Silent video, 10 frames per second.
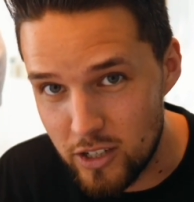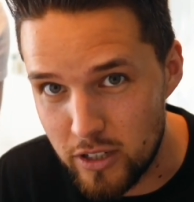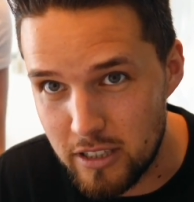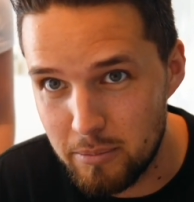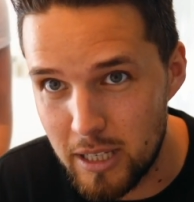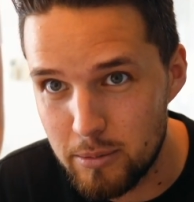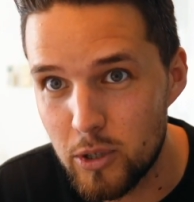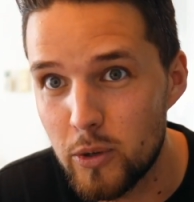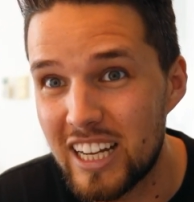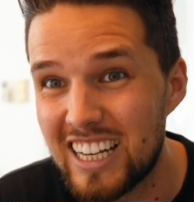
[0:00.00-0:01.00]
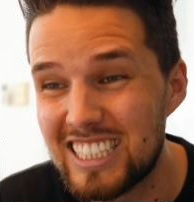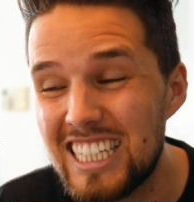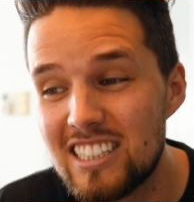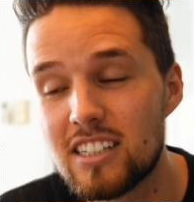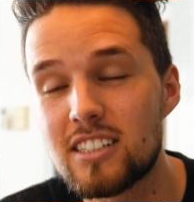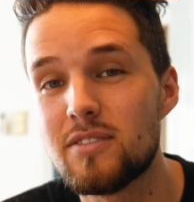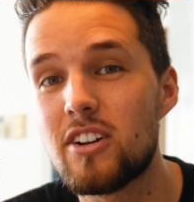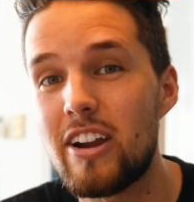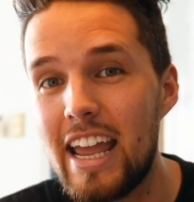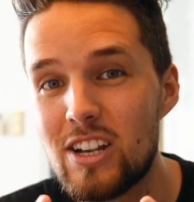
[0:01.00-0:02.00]
interesting people who are gonna teach us some
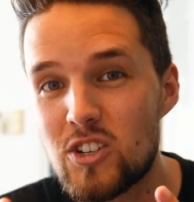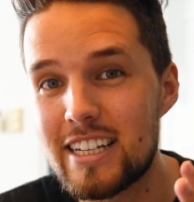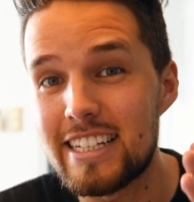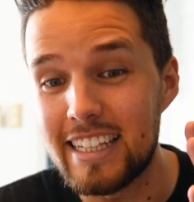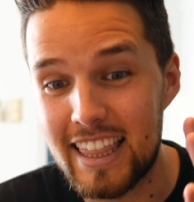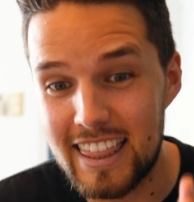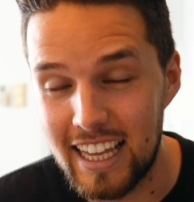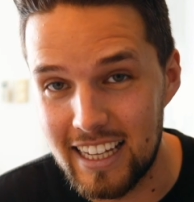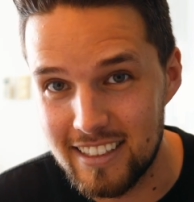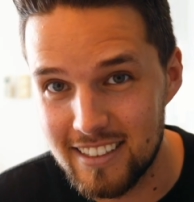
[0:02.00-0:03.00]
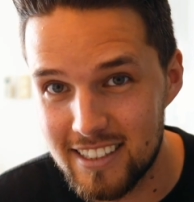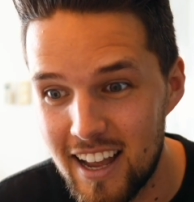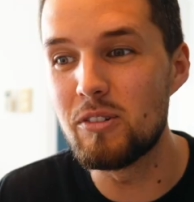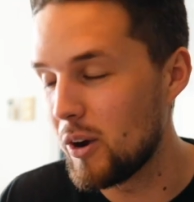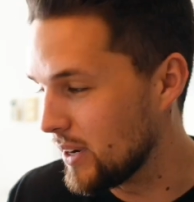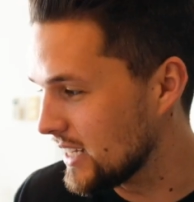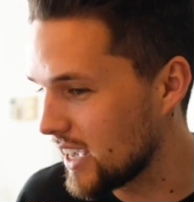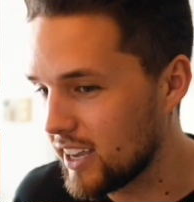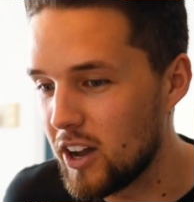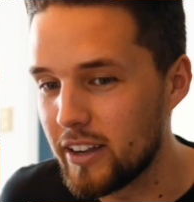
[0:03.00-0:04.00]
very interesting things. Right, we need
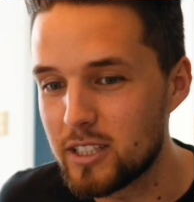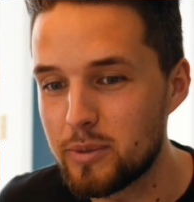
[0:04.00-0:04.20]
to get going